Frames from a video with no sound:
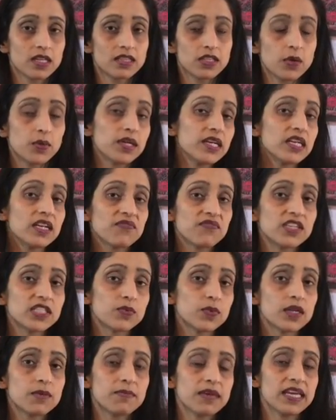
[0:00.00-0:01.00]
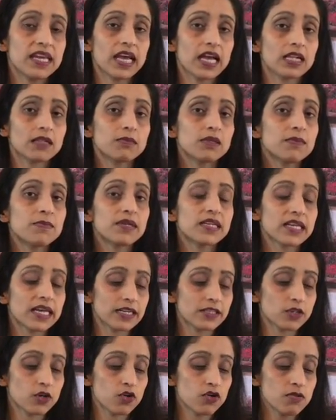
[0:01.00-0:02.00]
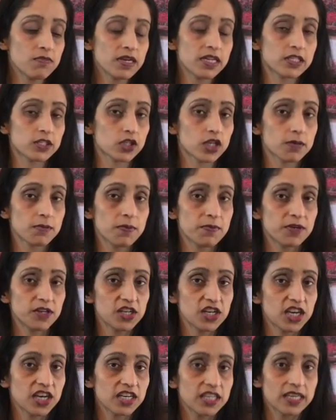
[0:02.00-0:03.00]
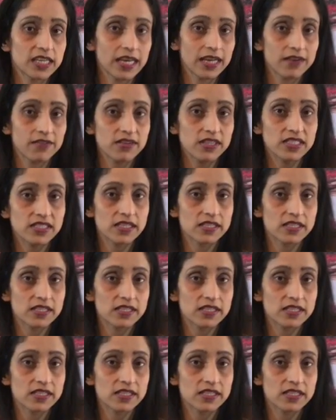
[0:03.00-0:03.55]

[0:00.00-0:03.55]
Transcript: The only difference when you make almond milk at home, it's going to be pretty high in calories.